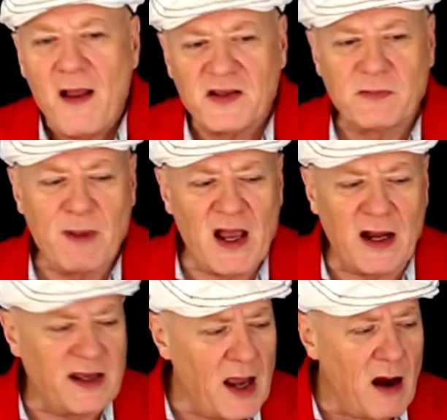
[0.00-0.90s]
It's been a
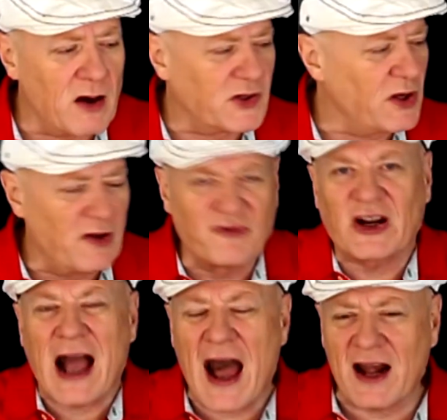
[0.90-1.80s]
year or two, you
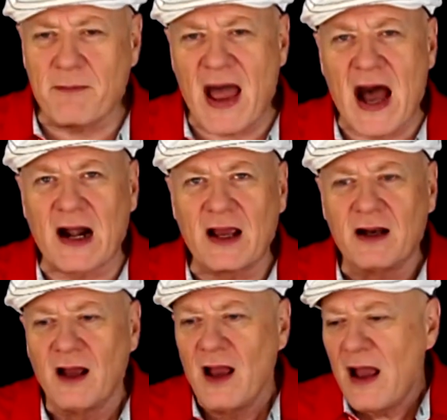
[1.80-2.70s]
forgot about it.
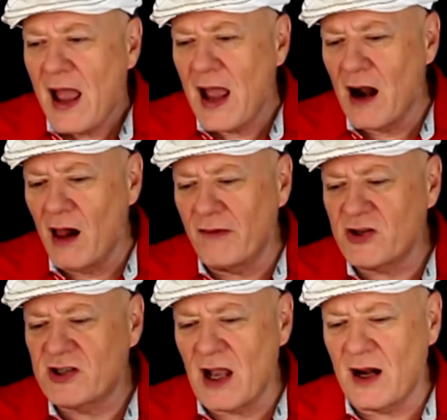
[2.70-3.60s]
And all of a
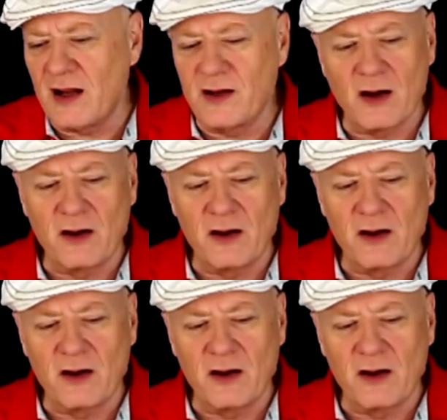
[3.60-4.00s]
sudden,